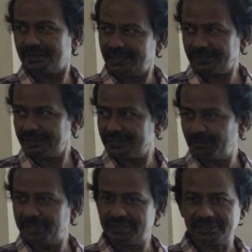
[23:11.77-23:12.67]
Correct? It
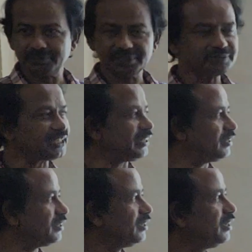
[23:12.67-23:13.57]
will be in terms of
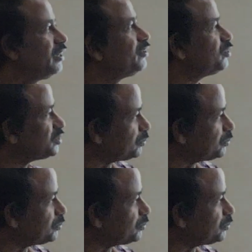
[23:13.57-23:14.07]
sine. You